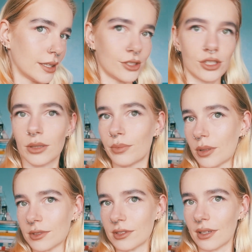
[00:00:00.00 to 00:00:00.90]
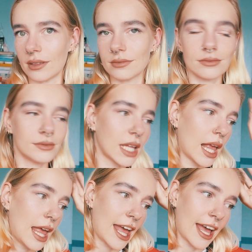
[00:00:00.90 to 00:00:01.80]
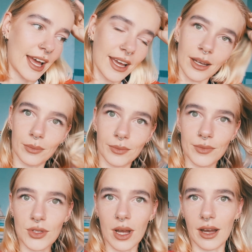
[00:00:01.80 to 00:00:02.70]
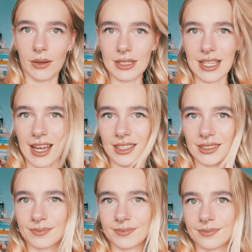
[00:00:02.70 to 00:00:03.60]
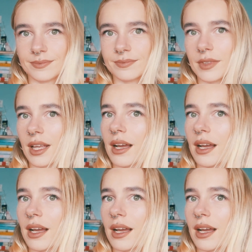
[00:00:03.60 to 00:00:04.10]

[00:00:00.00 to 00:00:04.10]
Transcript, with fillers: as you can probably tell. Um, so I was like, hmm,